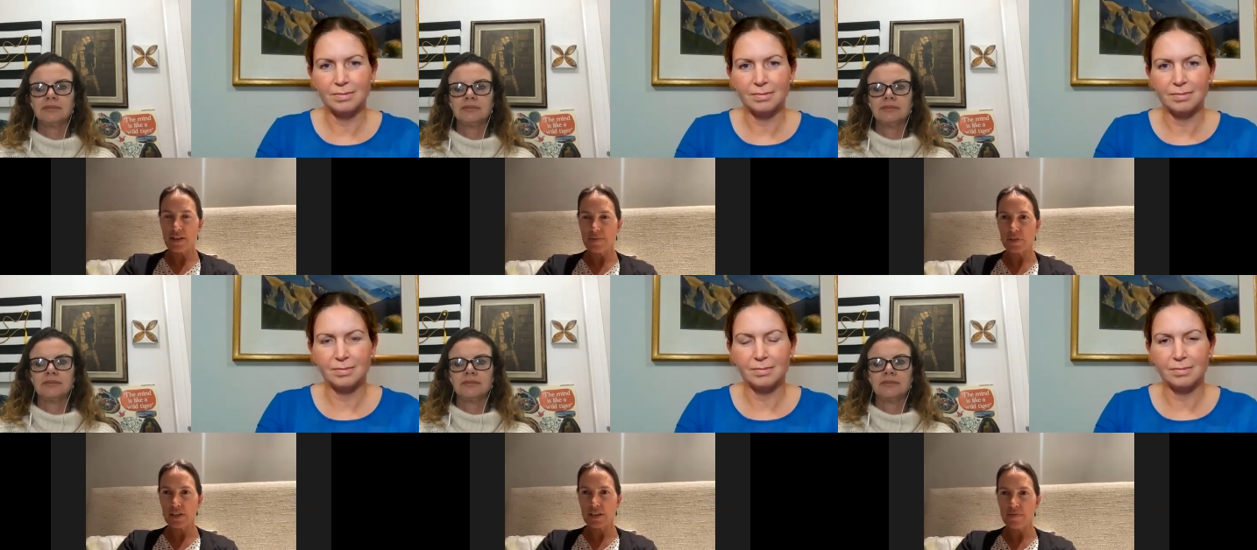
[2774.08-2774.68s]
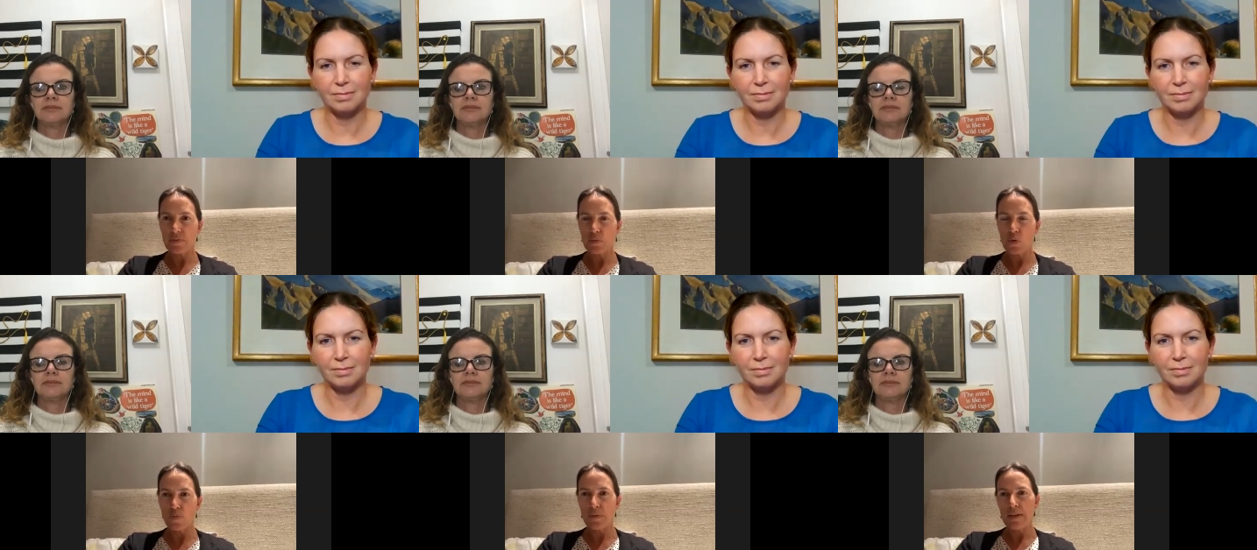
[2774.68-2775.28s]
Speaker 1: um, to keep them
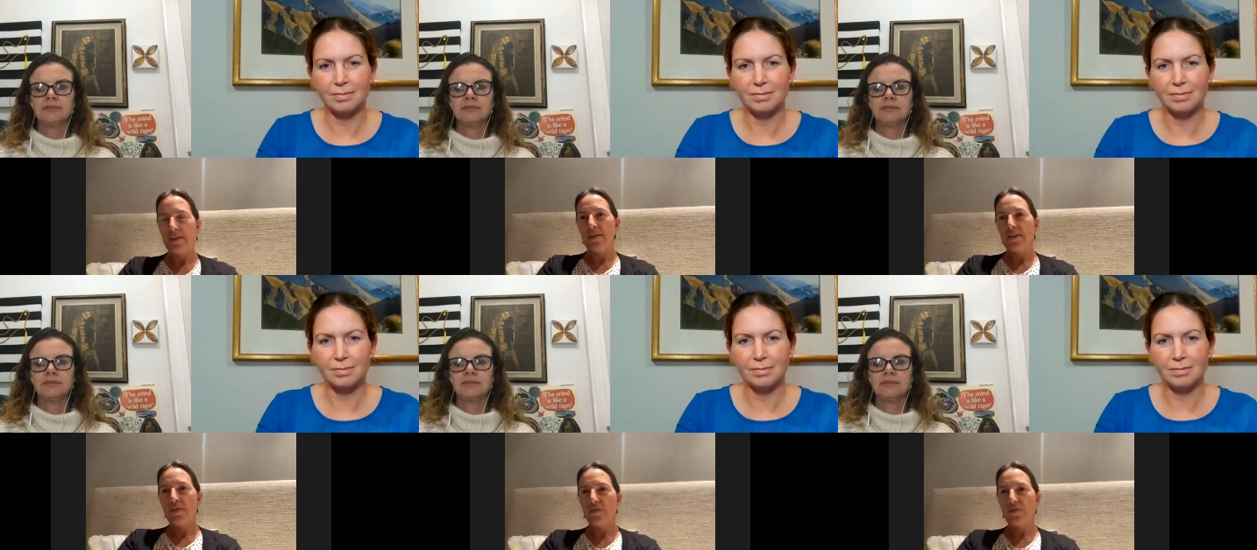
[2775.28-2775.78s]
warm if